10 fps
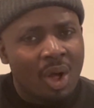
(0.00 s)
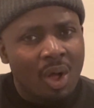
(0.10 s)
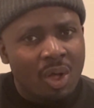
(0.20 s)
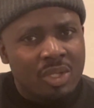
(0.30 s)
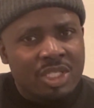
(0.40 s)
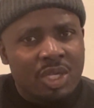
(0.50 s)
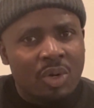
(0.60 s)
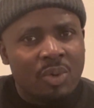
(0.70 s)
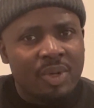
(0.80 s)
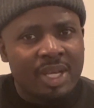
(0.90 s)

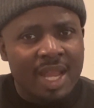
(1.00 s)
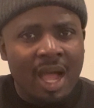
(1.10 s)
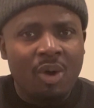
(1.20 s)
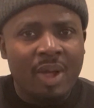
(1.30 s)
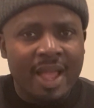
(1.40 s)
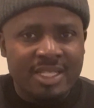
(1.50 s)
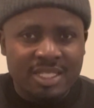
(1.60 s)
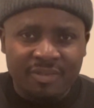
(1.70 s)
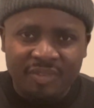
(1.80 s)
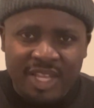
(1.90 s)
also now has
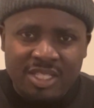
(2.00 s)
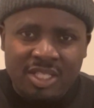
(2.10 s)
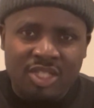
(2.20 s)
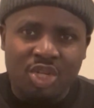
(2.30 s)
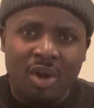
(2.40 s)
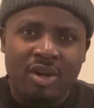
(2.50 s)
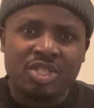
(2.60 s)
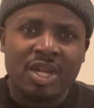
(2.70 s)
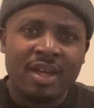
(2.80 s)
to face the charge